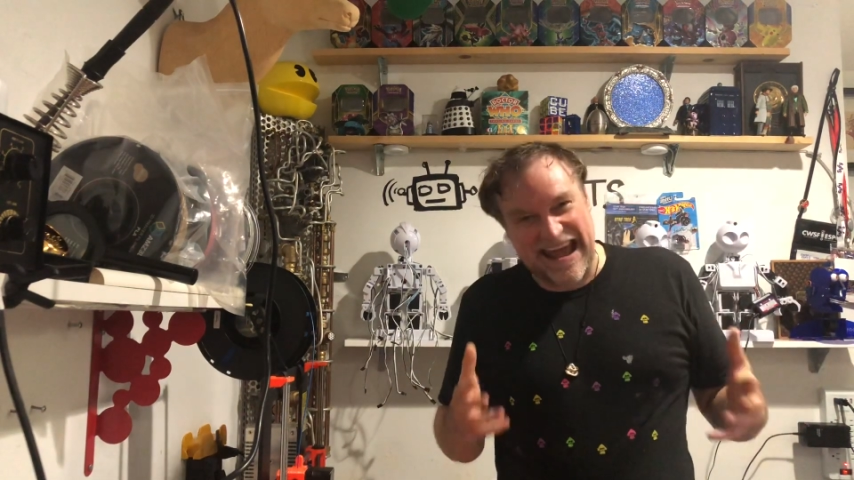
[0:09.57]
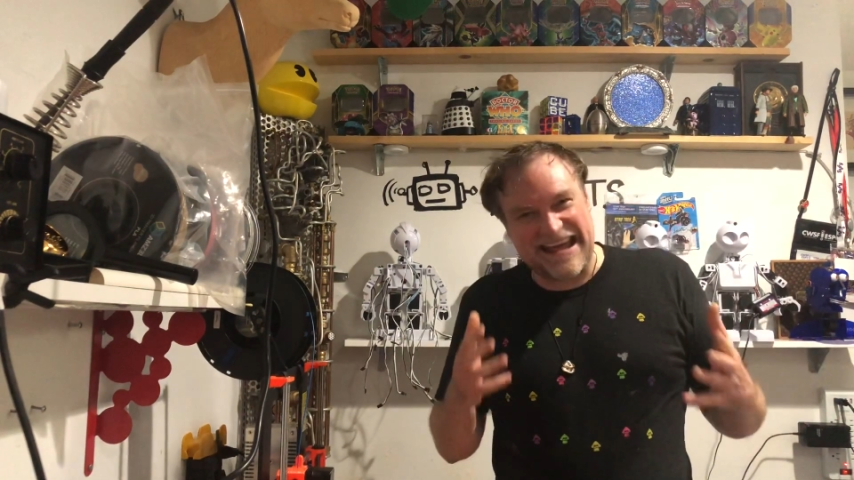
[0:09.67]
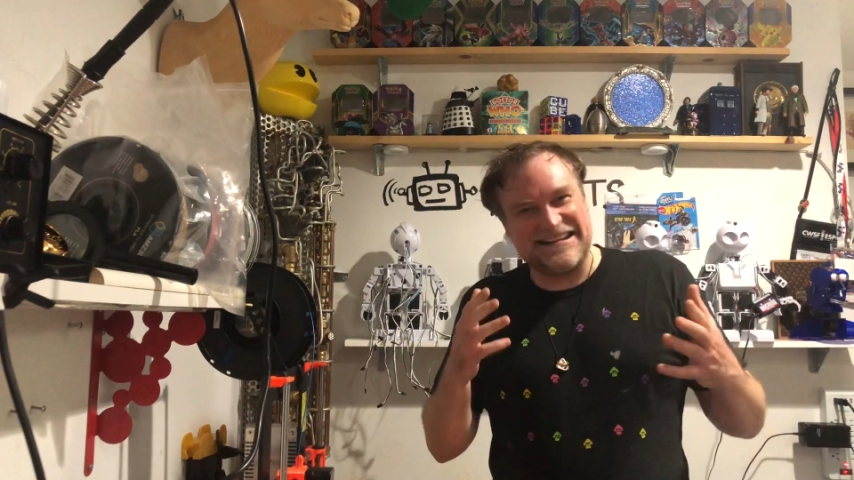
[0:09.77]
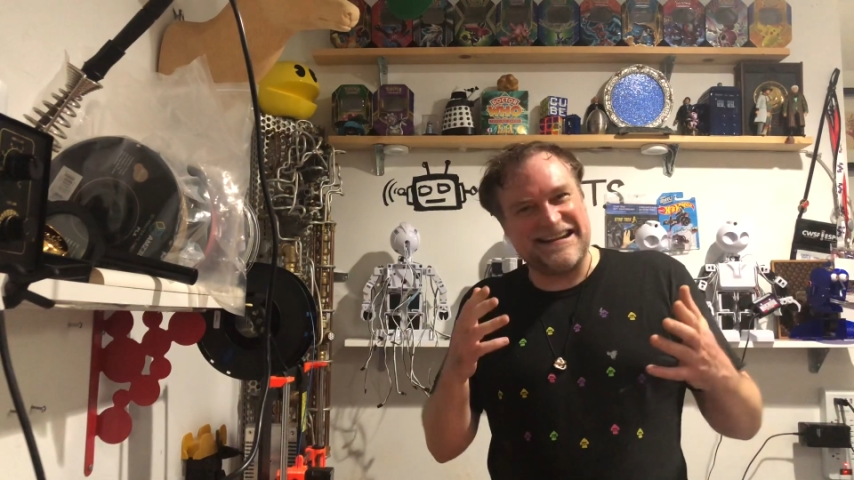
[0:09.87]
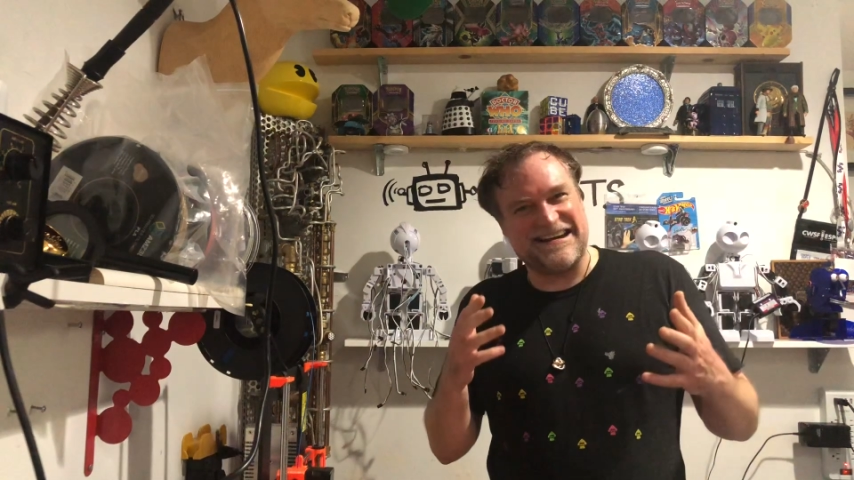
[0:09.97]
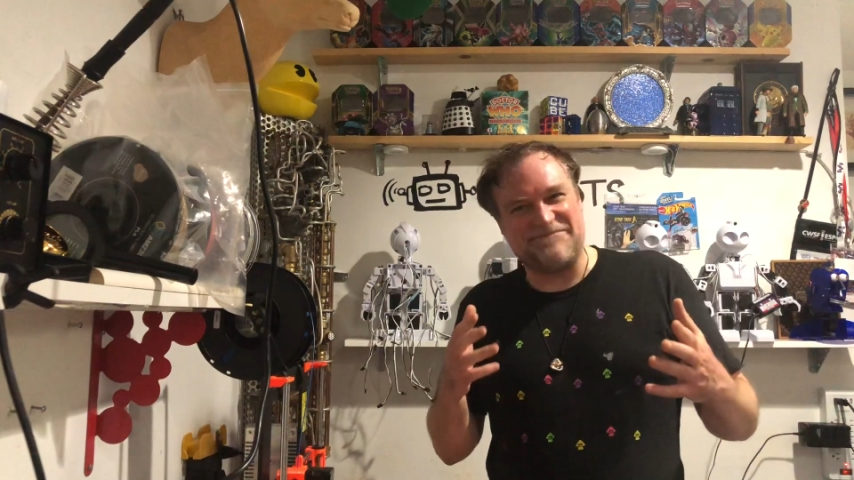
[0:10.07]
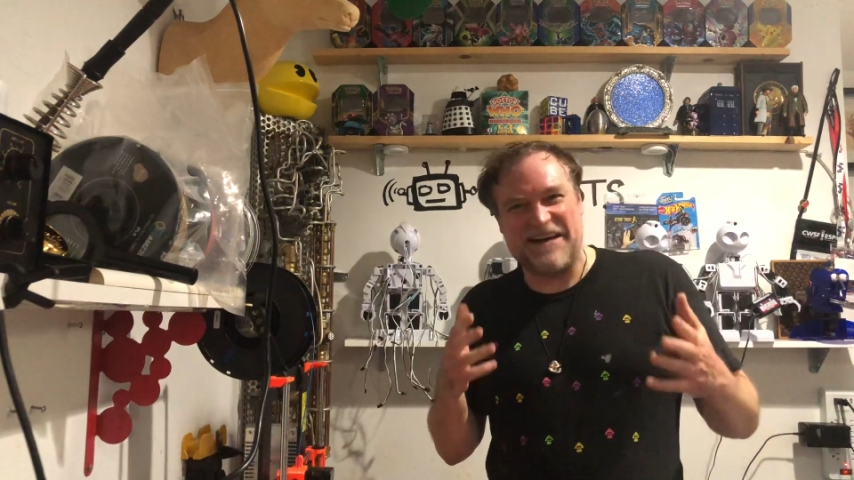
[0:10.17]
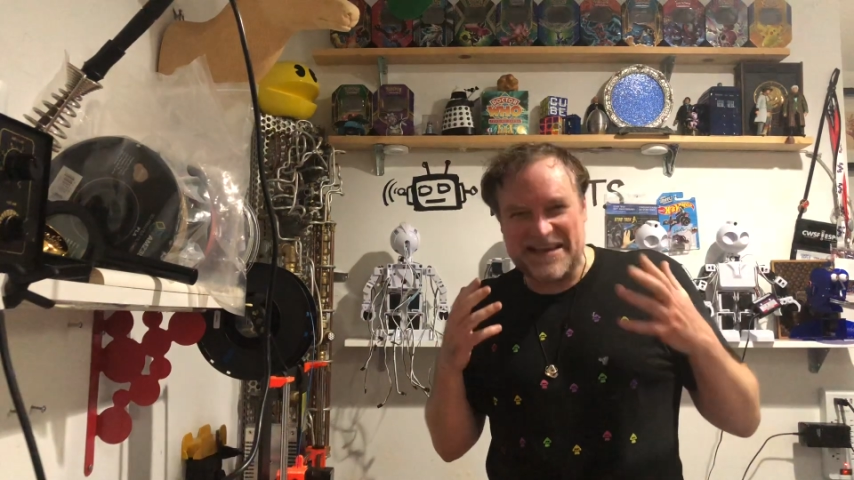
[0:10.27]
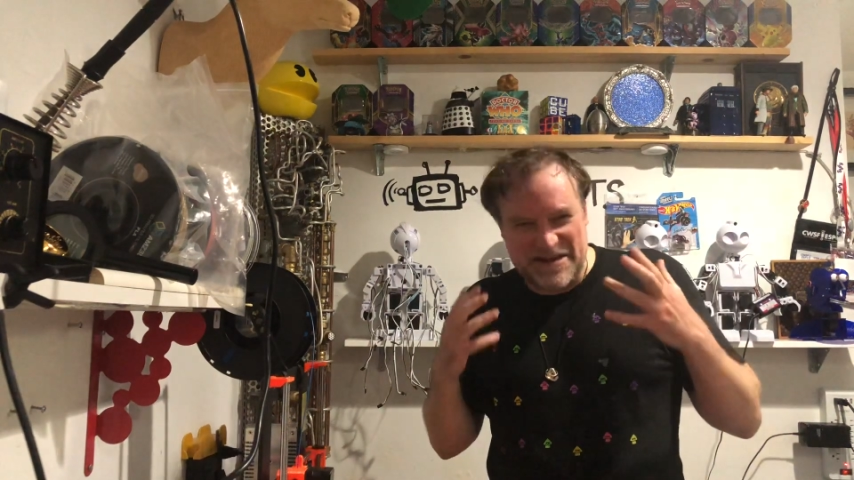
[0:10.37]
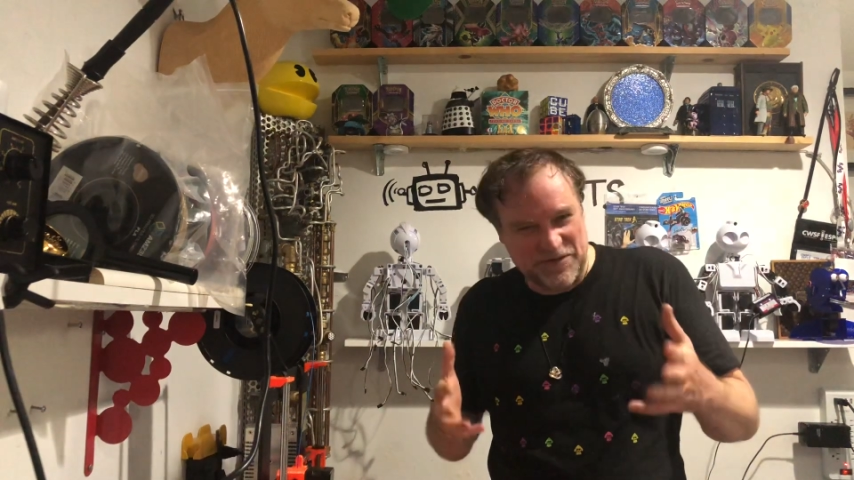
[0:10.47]
And uh,
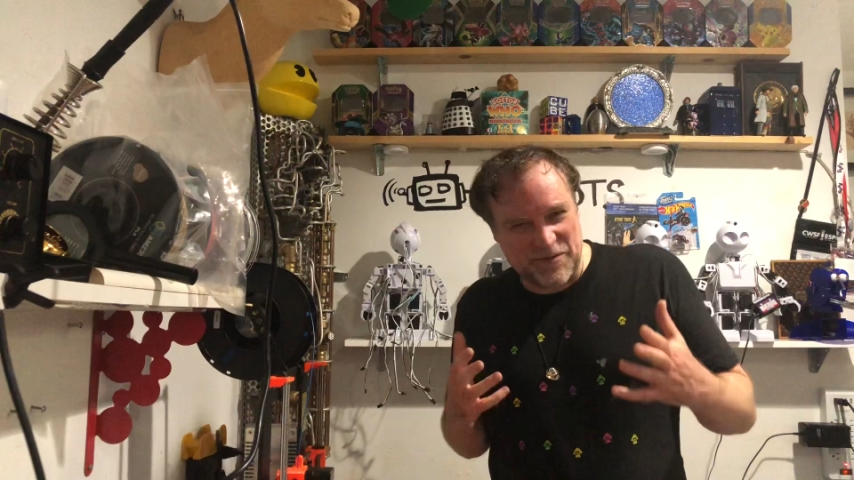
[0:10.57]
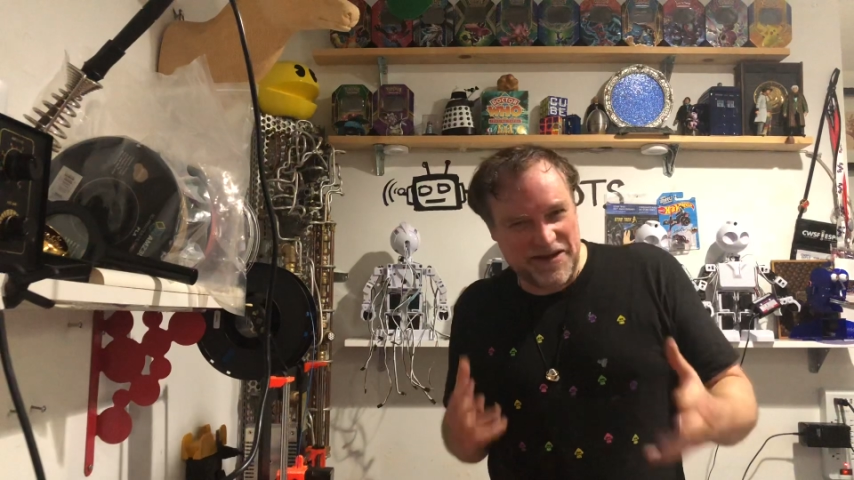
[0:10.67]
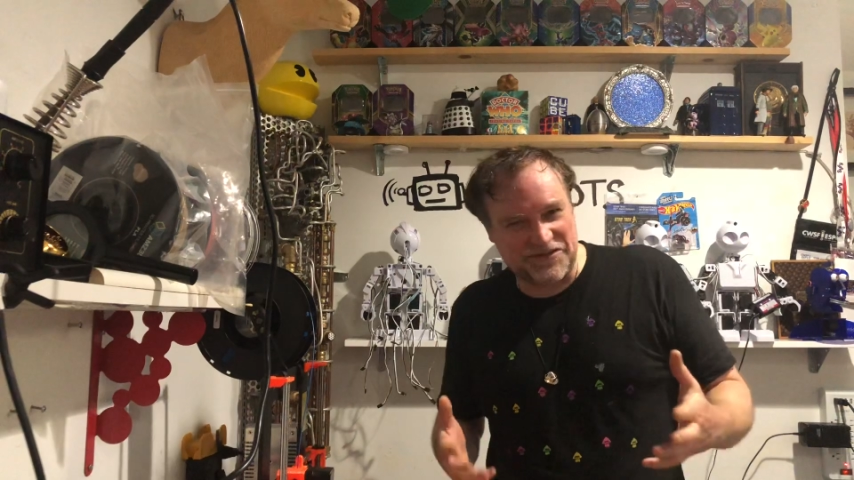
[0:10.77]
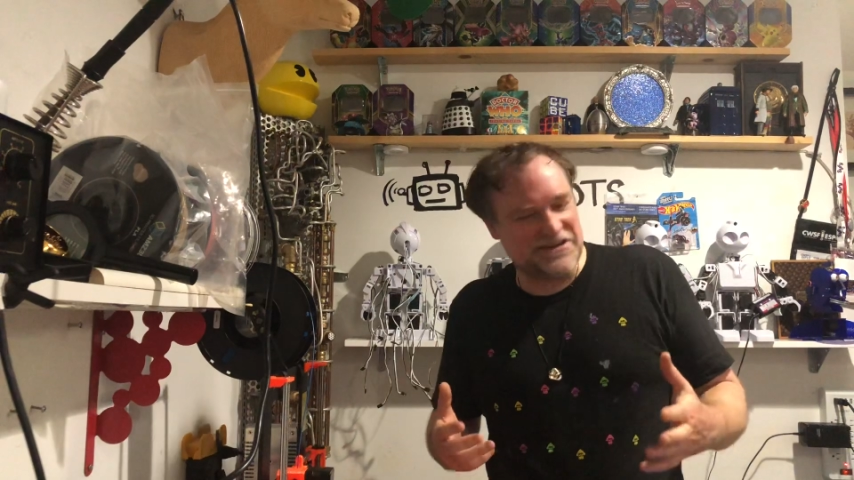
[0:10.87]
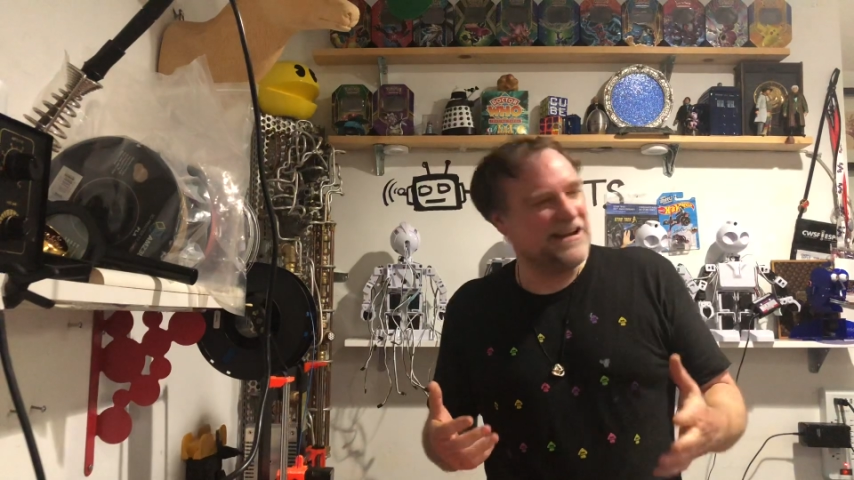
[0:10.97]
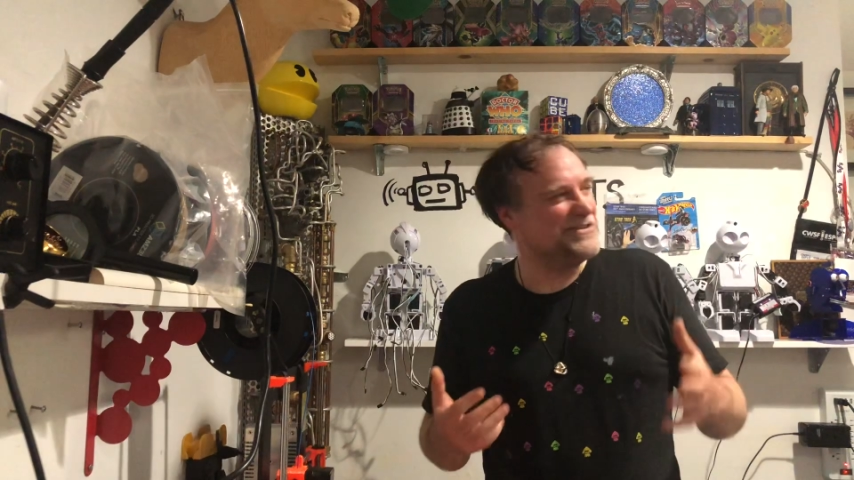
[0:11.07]
my evil wife Jane